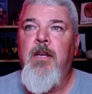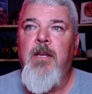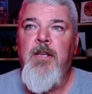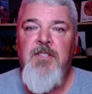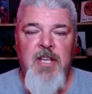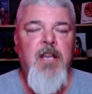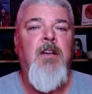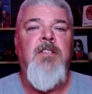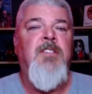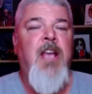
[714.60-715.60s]
is
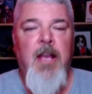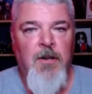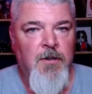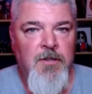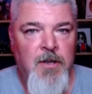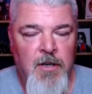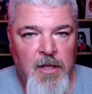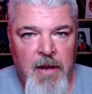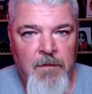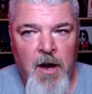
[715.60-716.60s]
Deion Sanders going to
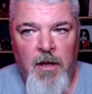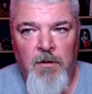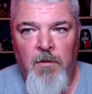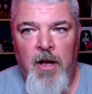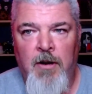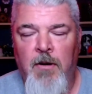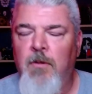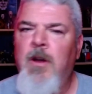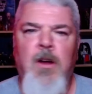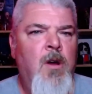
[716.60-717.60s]
leave Colorado?
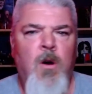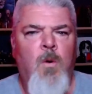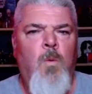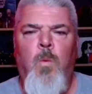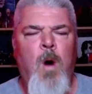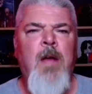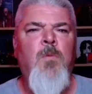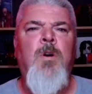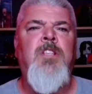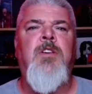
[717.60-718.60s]
Why
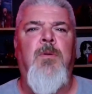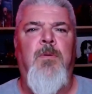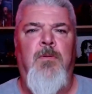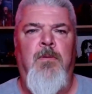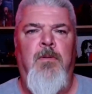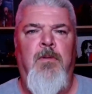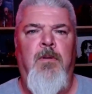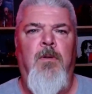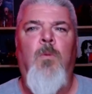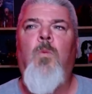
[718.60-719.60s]
would you?
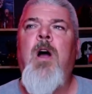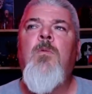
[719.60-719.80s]
Why